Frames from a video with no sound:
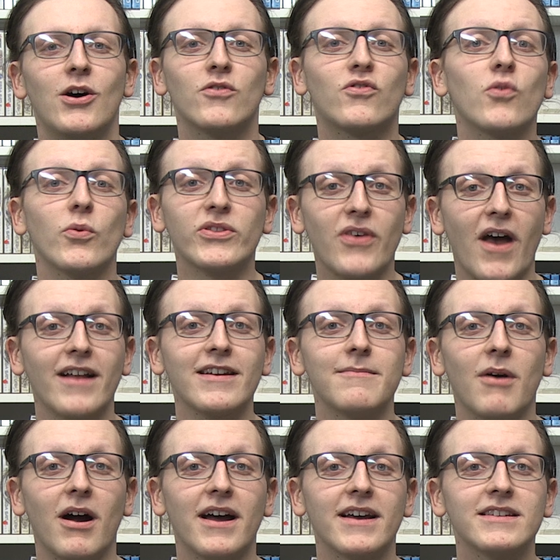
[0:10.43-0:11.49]
So with that in
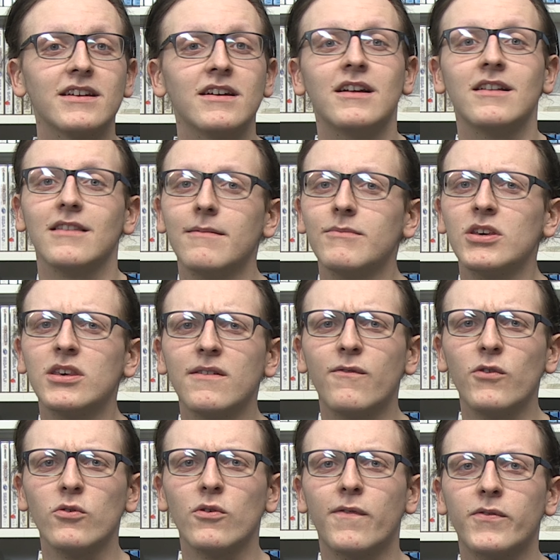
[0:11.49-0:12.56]
mind, let me
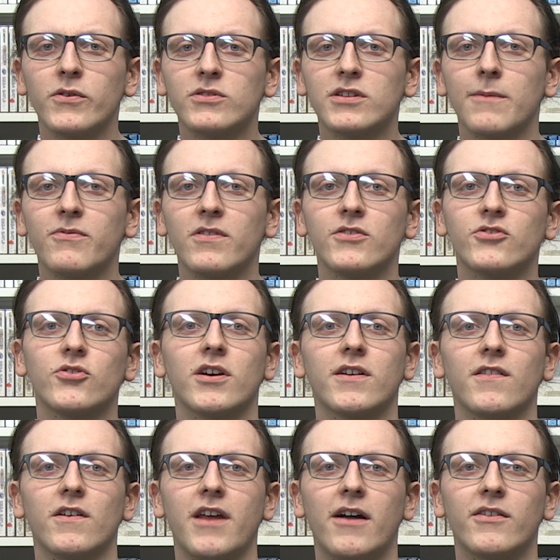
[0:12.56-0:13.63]
give you a few tips and
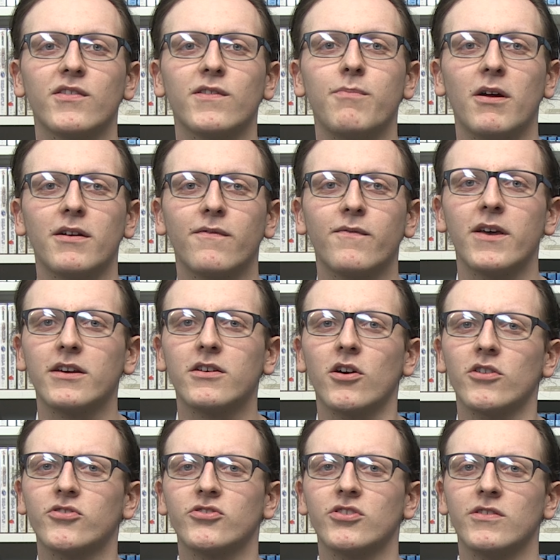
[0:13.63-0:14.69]
tricks on how to spot a fake
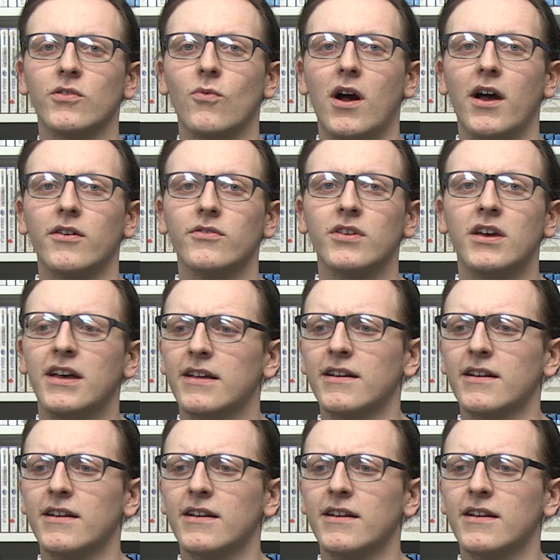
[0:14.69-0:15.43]
cartridge in the wild,